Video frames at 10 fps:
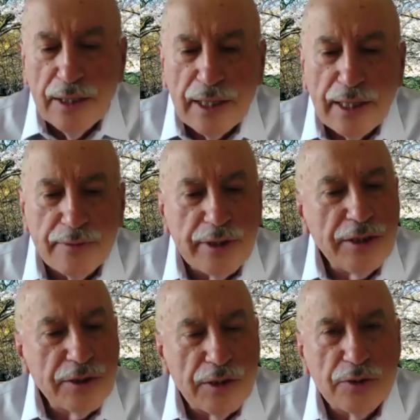and
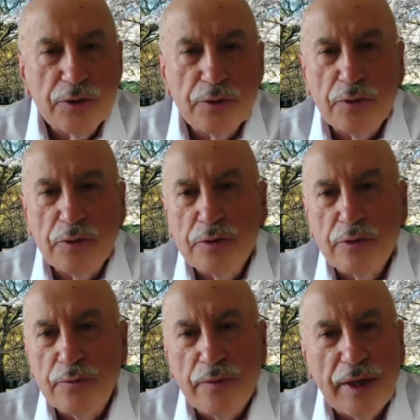reaching students
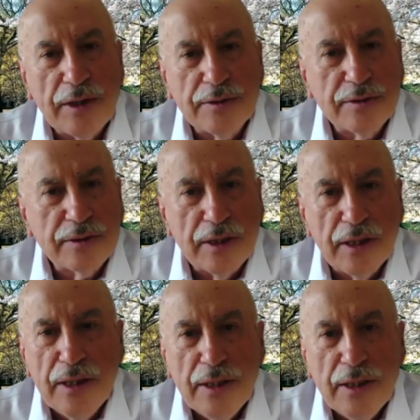through various
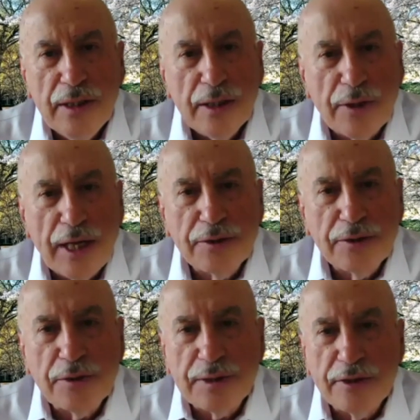
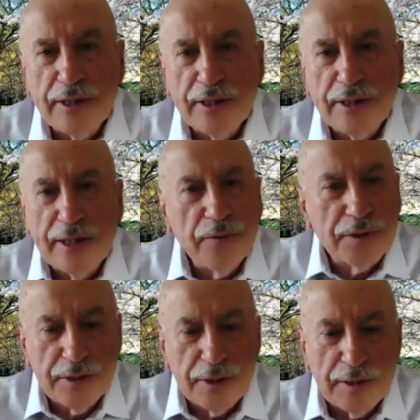internationalization efforts
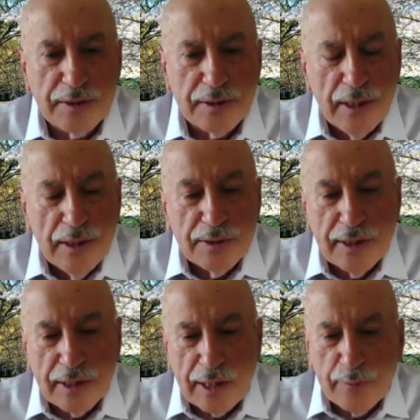such as
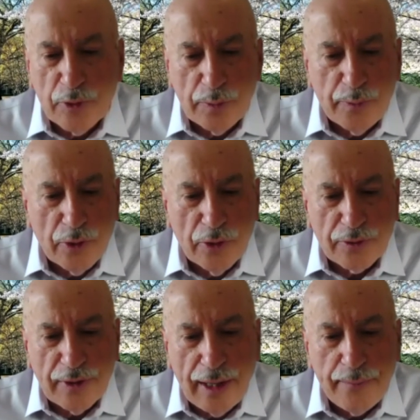study abroad
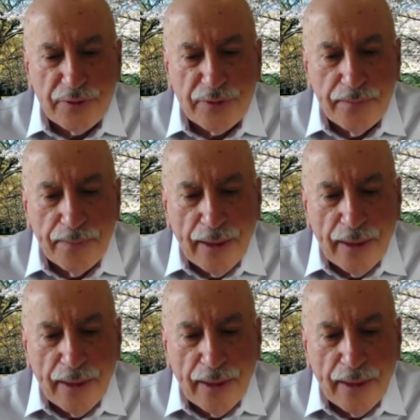programs.